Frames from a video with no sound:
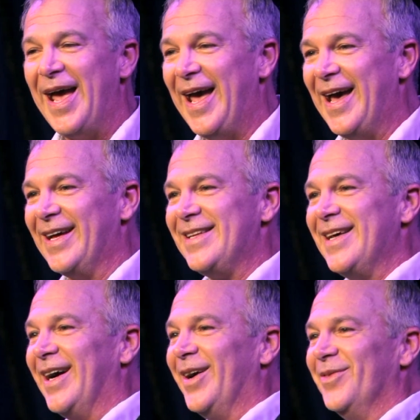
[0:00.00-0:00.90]

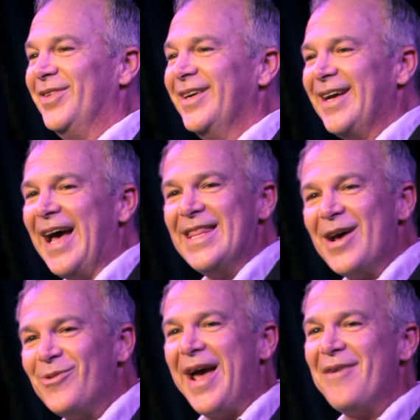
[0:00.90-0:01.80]
And
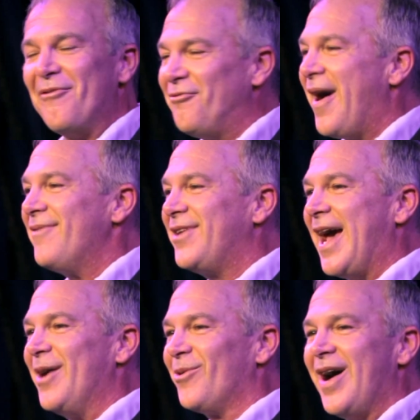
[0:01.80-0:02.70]
then we have a
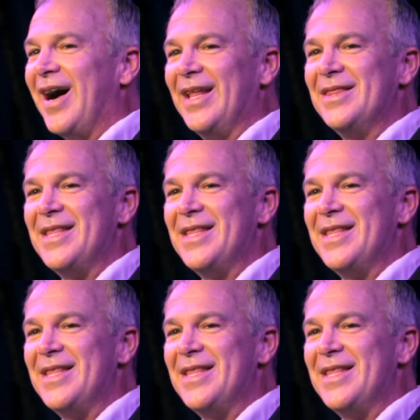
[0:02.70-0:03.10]
5K run